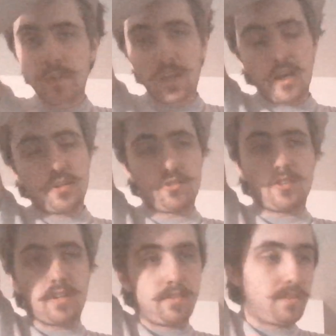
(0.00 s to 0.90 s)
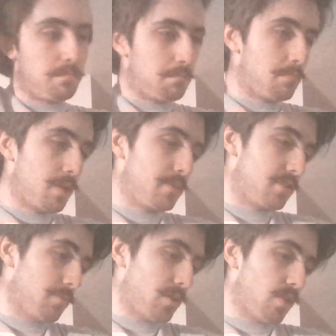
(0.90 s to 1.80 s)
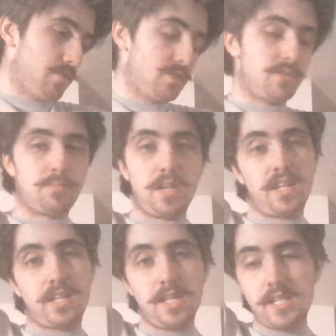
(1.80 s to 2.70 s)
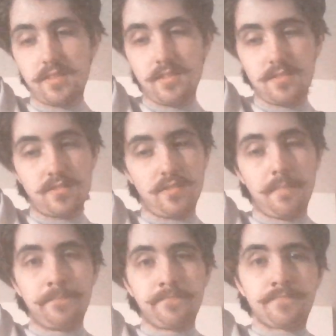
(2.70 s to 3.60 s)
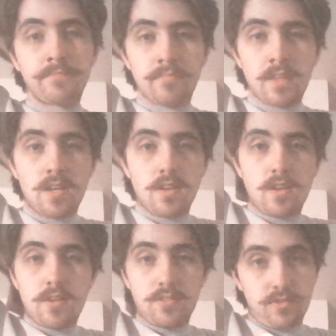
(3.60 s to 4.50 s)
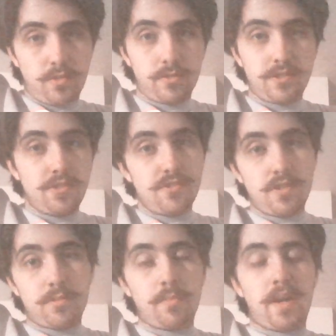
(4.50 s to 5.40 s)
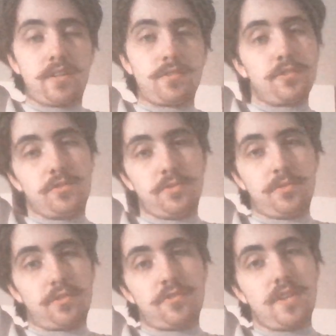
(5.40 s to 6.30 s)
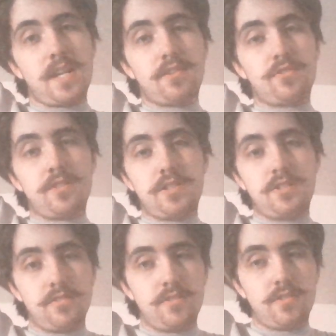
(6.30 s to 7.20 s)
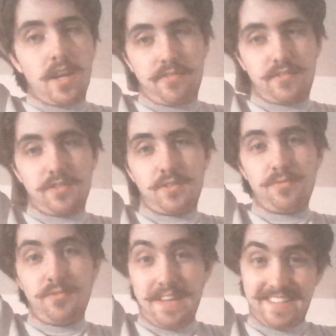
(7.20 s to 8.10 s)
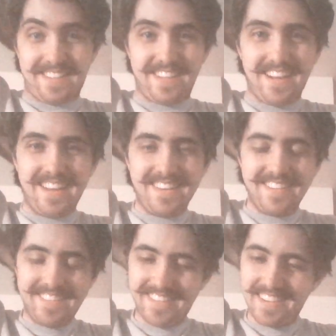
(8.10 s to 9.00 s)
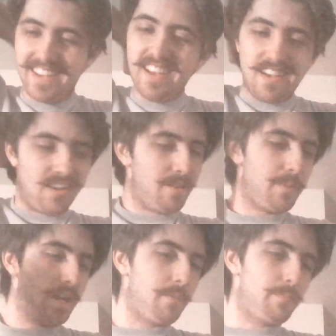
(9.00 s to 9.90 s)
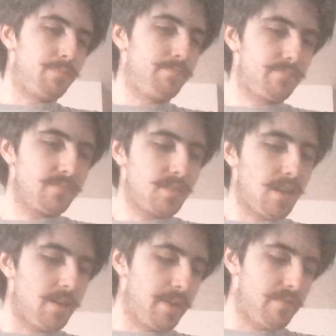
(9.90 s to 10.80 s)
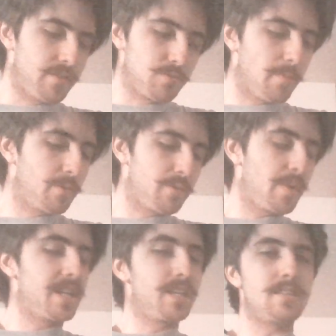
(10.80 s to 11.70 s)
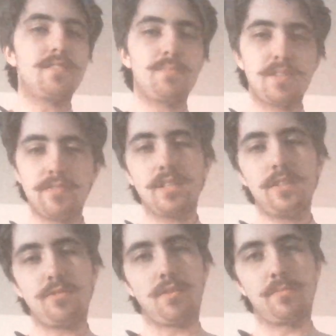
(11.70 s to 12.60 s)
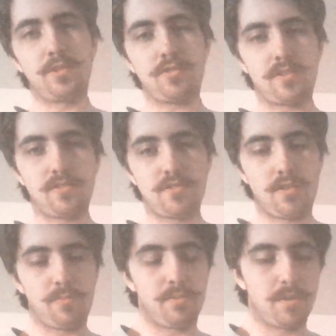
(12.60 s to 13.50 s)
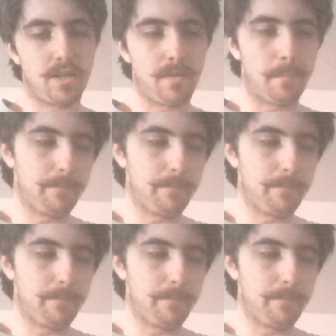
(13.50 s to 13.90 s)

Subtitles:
I understand that maybe some novices may neglect this, so it's just a good reminder to do your static stretches after you fence. I'm having trouble with my knees specifically, so I'm just gonna start with my